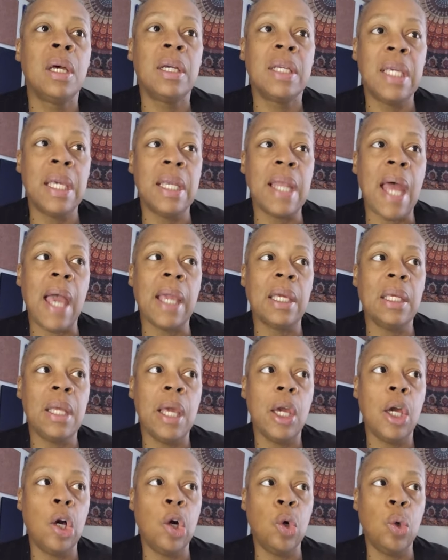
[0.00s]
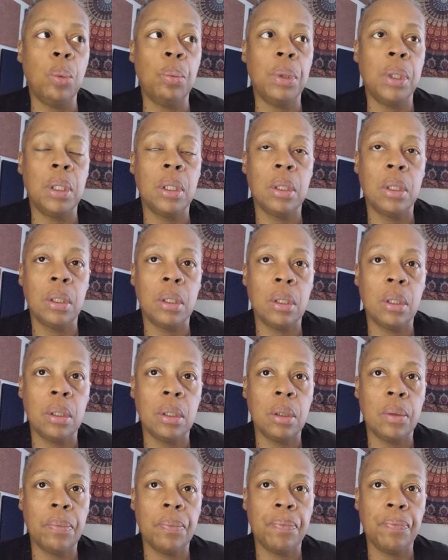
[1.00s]
Again, I can help,
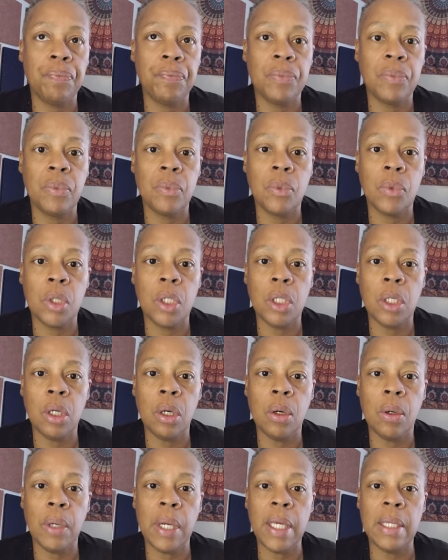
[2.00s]
you know,